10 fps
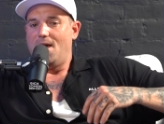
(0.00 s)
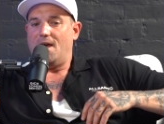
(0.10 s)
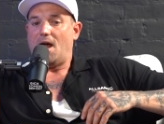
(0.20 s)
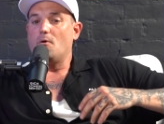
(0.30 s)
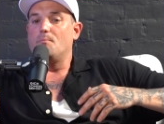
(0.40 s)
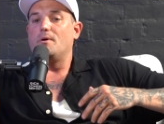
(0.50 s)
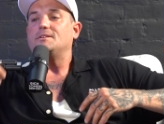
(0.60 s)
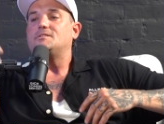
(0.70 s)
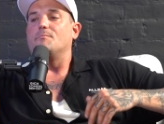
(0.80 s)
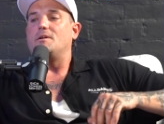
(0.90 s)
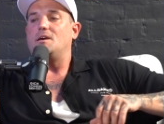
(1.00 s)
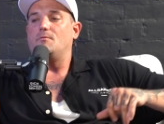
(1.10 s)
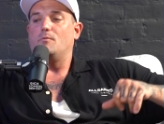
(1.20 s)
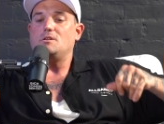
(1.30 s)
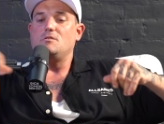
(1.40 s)
And I would bring somebody
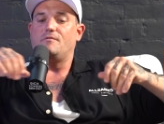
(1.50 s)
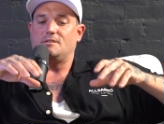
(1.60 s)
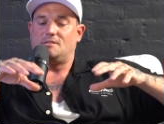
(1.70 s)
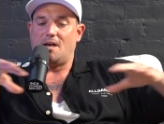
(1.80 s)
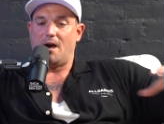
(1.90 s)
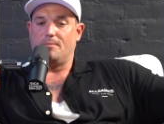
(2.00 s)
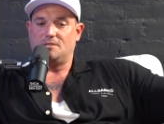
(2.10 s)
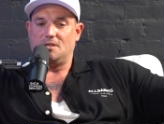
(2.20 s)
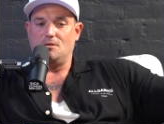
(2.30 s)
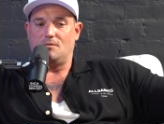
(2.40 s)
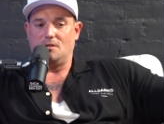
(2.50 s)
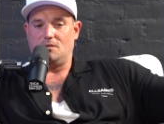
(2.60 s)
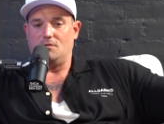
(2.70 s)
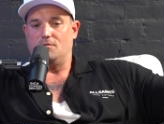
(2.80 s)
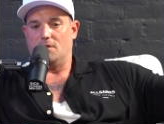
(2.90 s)
in when you've established that you can
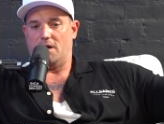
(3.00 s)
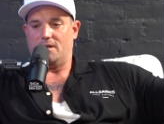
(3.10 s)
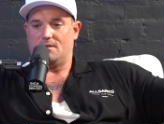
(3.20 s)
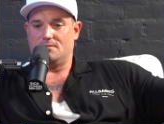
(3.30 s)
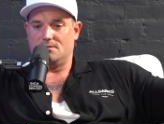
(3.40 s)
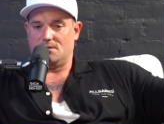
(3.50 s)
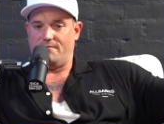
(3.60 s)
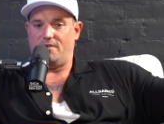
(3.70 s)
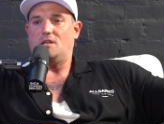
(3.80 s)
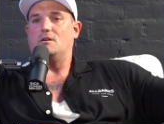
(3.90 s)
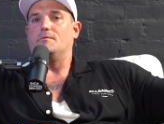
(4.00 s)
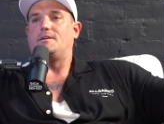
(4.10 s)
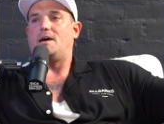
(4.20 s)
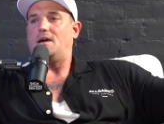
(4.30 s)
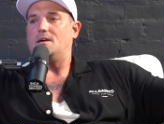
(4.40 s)
do like a video a
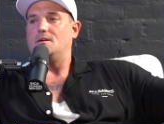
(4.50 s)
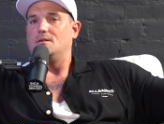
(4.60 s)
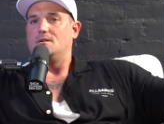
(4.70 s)
day,